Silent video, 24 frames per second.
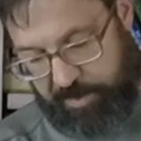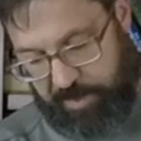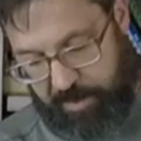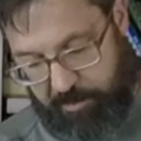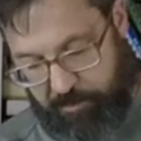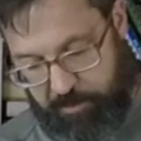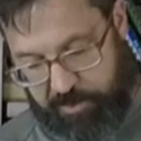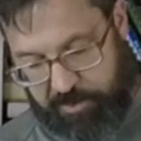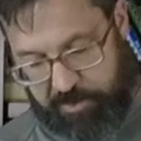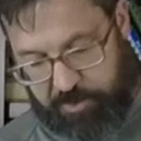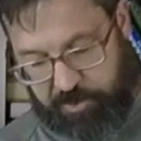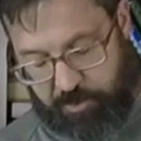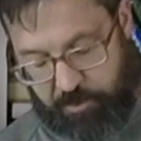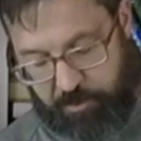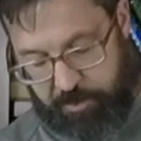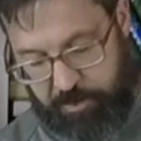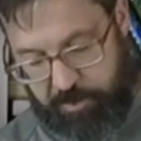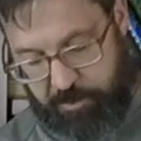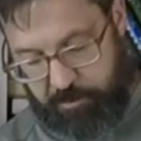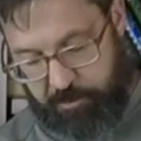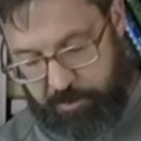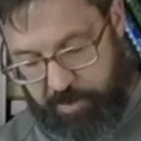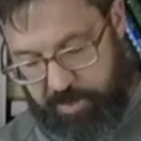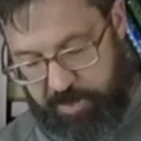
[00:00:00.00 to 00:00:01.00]
that I want to show
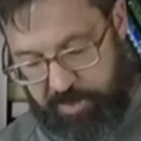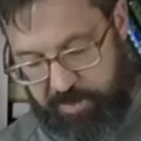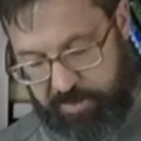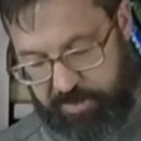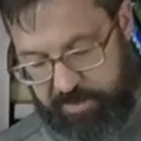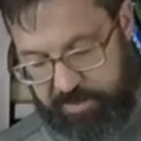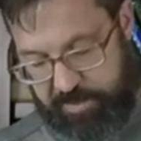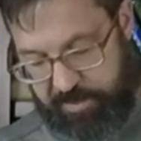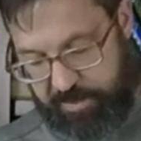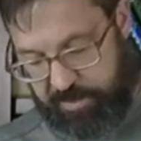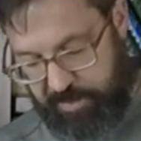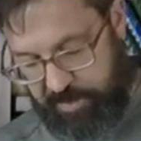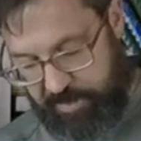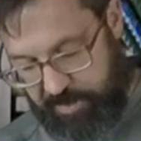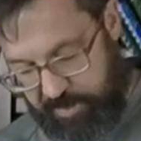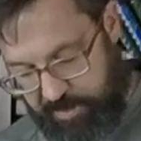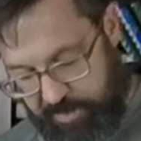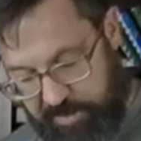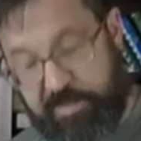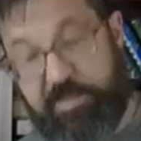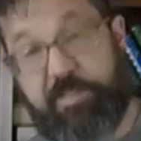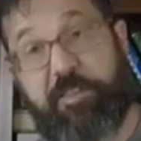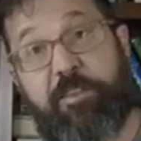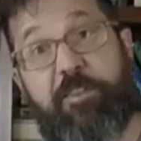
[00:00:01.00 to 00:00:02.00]
you is
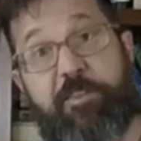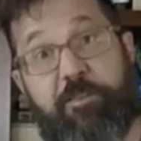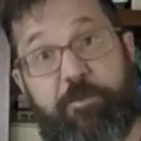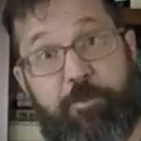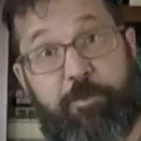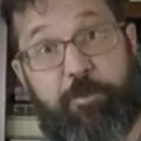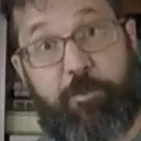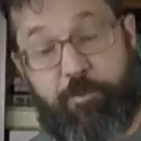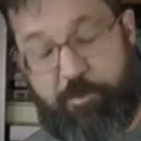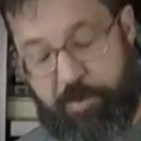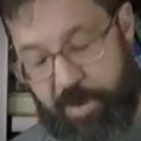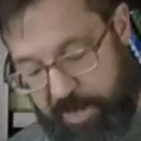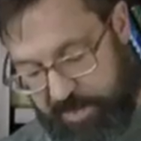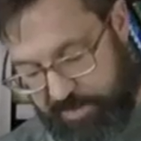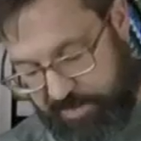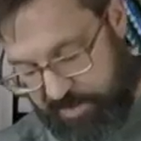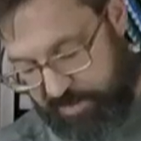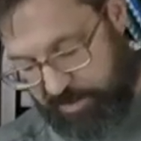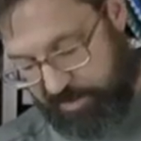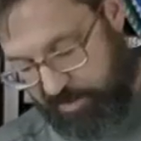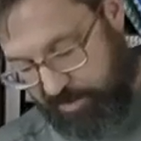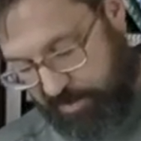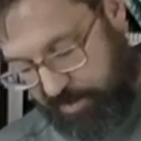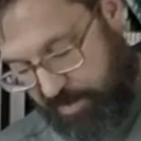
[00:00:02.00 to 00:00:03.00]
the thermarest.
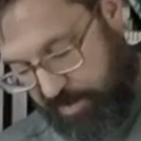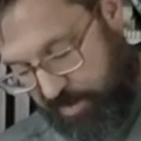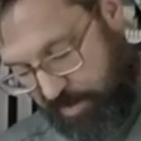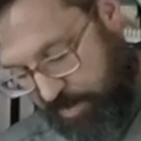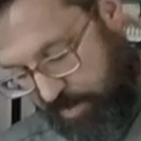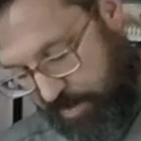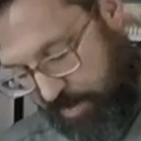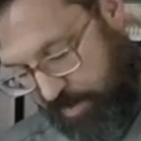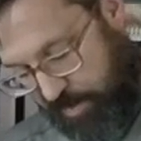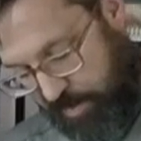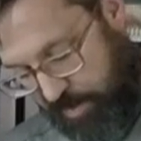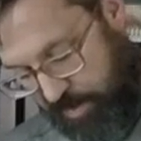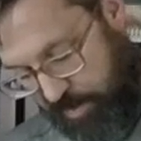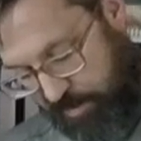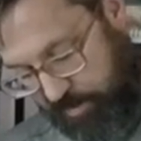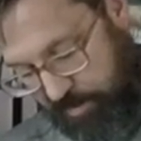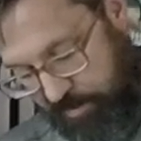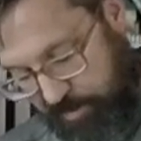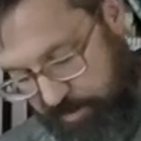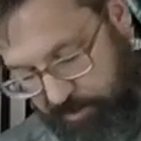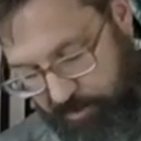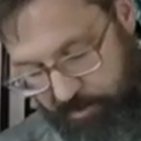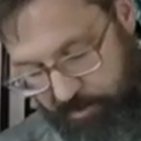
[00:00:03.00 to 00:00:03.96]
And